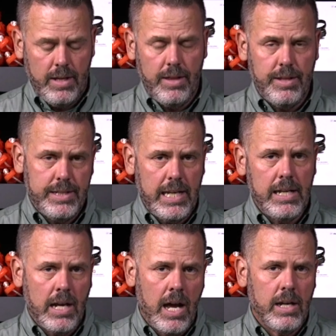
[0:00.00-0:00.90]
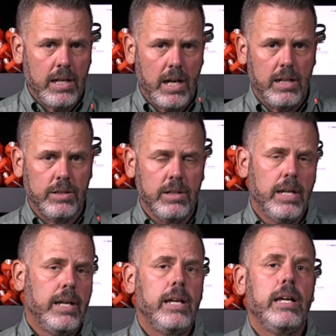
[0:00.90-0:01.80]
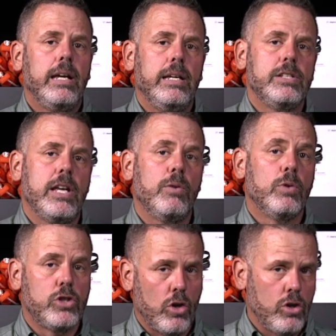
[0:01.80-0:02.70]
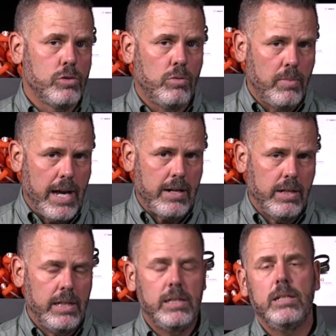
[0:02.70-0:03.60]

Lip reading: The T9 collar is a rechargeable battery.